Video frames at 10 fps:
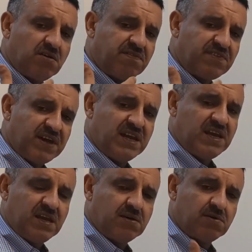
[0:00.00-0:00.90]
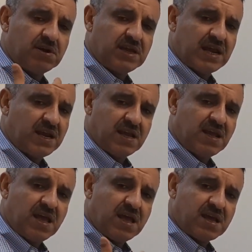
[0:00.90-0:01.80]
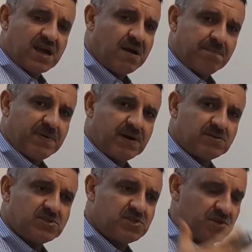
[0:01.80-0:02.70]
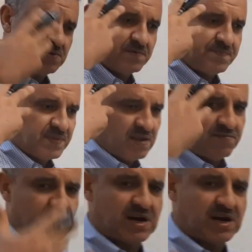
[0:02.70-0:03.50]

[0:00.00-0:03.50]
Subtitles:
of any organic compound for